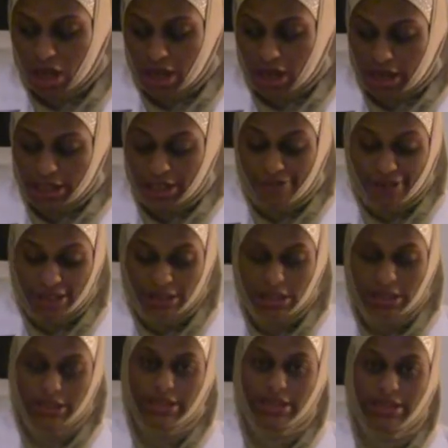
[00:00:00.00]

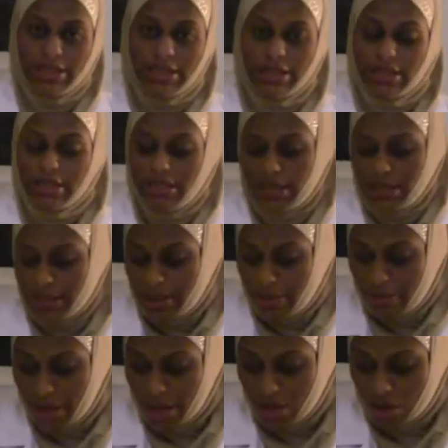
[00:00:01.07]
Cardiovascular diseases is the
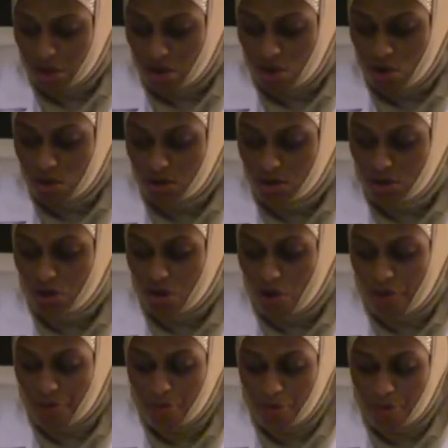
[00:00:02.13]
major cause
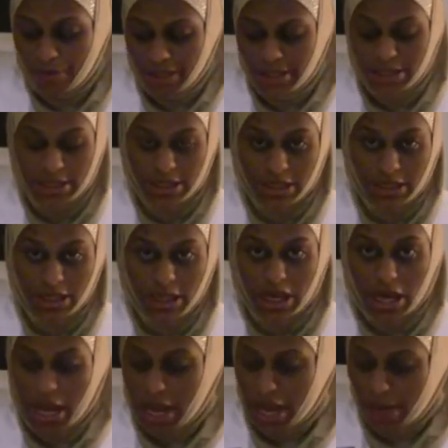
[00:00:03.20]
of morbidity
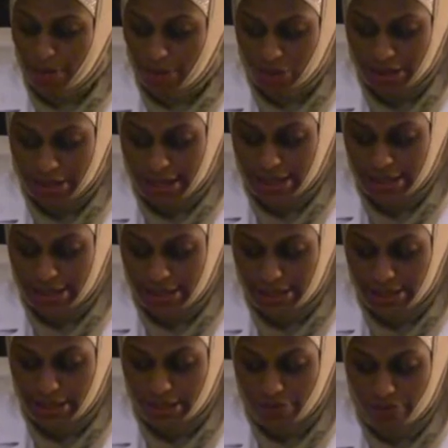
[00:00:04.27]
and
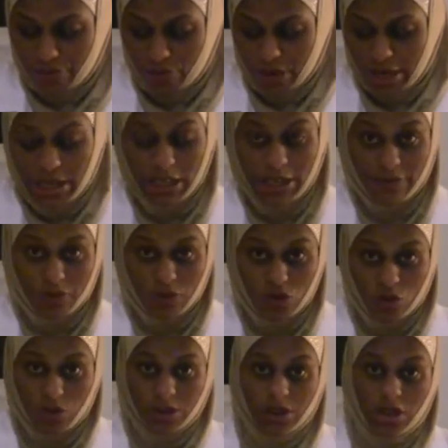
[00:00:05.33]
mortality for
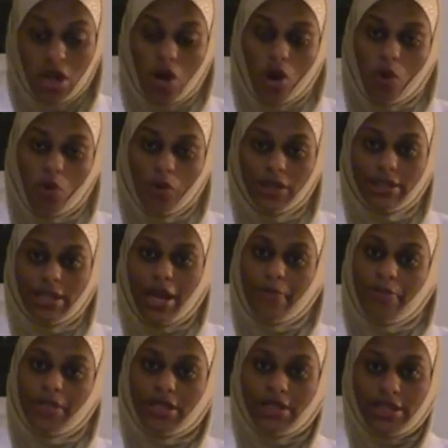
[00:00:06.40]
individuals with
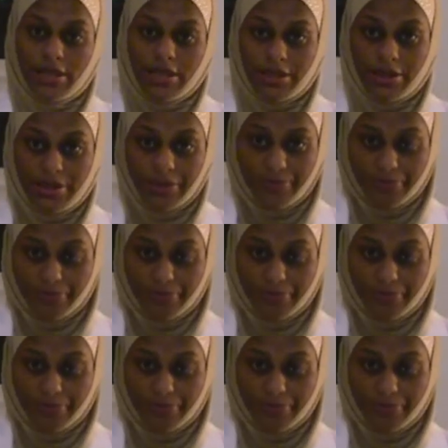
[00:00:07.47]
diabetes,